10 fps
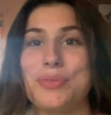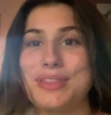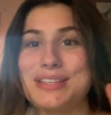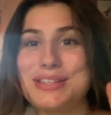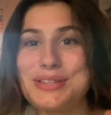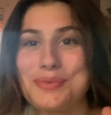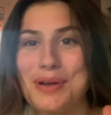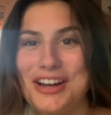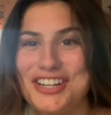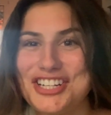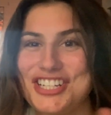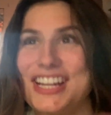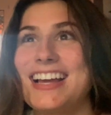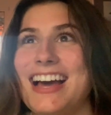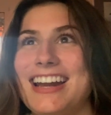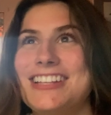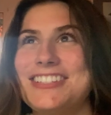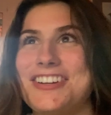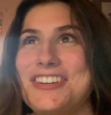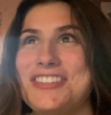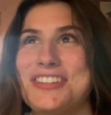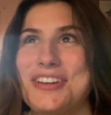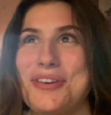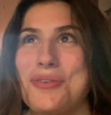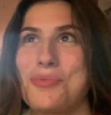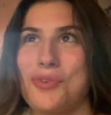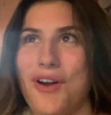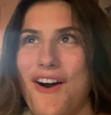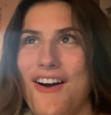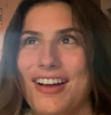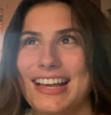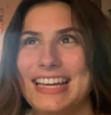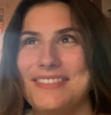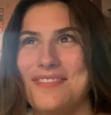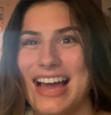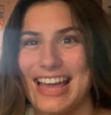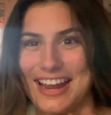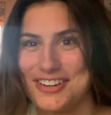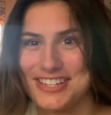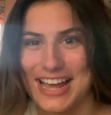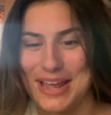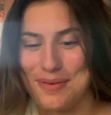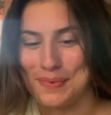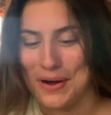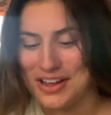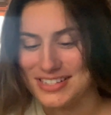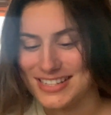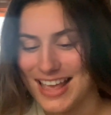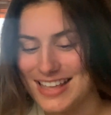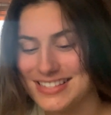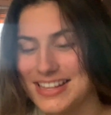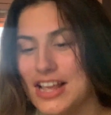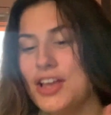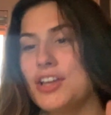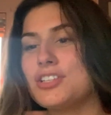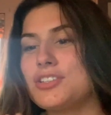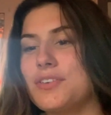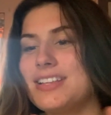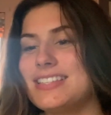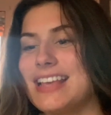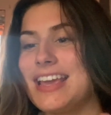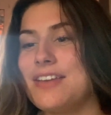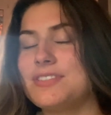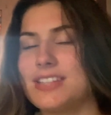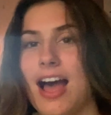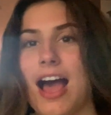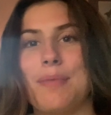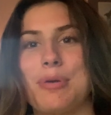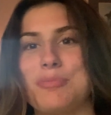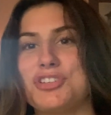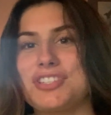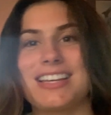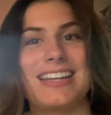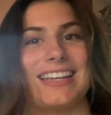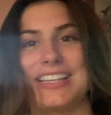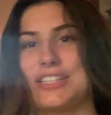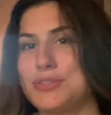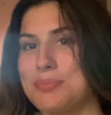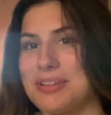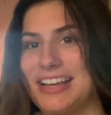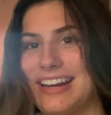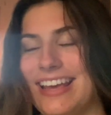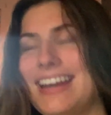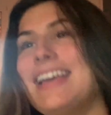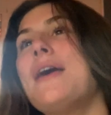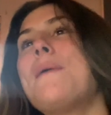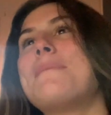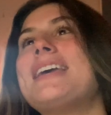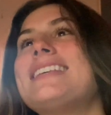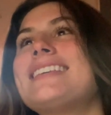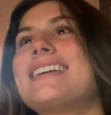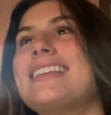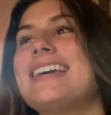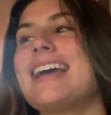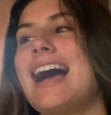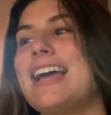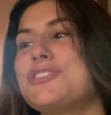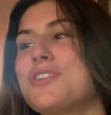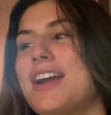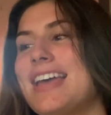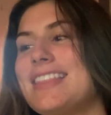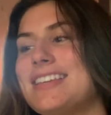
this is where shit kind of starts to go wrong in my hair dyeing process. So to save time, I'm just gonna explain it. Basically, I tried